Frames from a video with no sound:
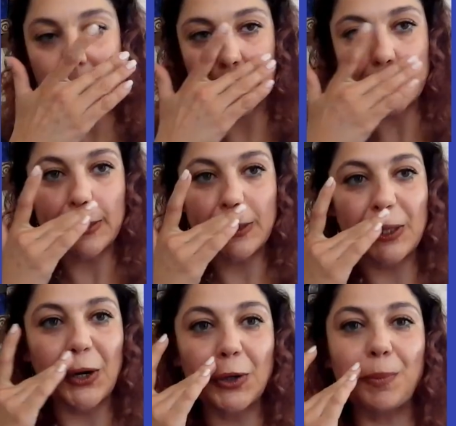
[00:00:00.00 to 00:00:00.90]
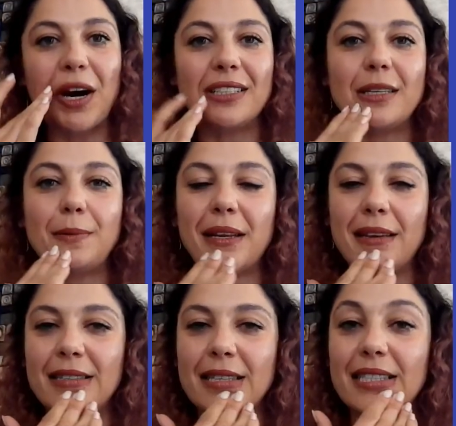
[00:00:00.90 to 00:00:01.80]
Let's check the third-party
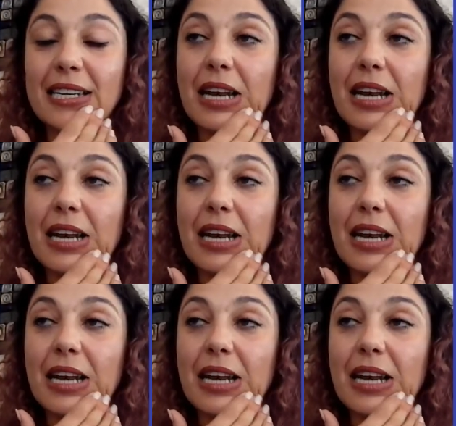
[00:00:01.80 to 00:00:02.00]
dependencies.